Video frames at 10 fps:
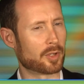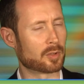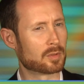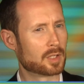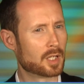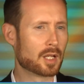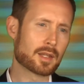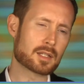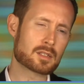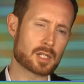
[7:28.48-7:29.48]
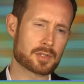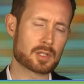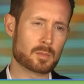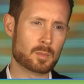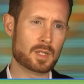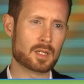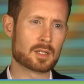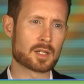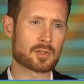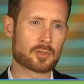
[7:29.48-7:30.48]
though. That doesn't
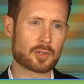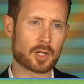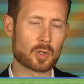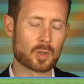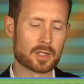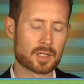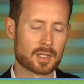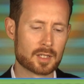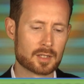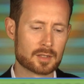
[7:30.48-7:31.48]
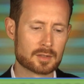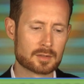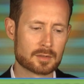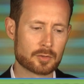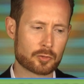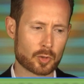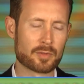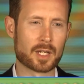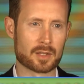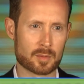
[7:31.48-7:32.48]
mean necessarily
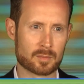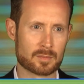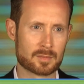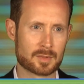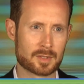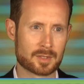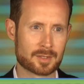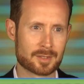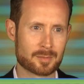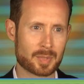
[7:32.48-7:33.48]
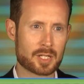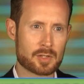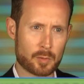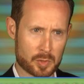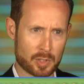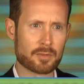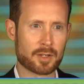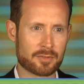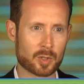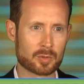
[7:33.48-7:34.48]
surveying them. Because if you
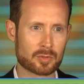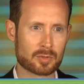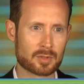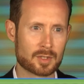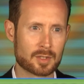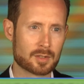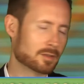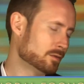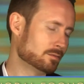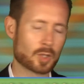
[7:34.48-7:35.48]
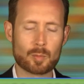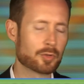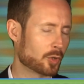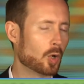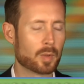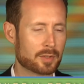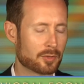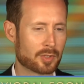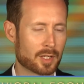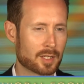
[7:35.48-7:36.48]
survey folks, almost always
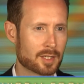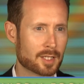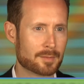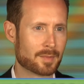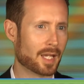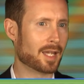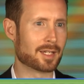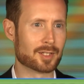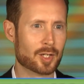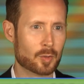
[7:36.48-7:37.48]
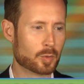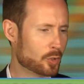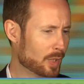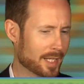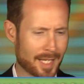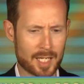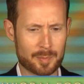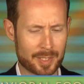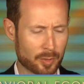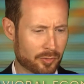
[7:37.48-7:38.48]
you say, hey, would you like
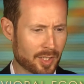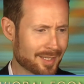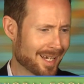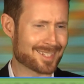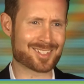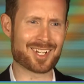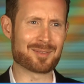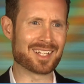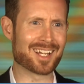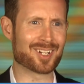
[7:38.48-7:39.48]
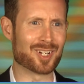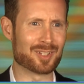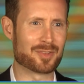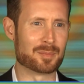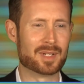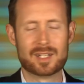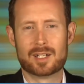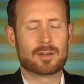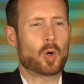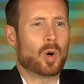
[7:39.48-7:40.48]
A, B, or C? Yes, I would like all of them.
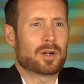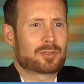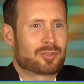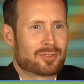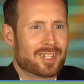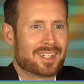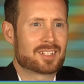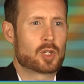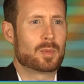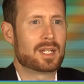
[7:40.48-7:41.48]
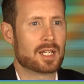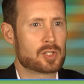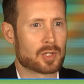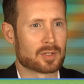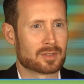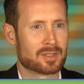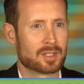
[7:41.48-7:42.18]
Of course, that's human nature.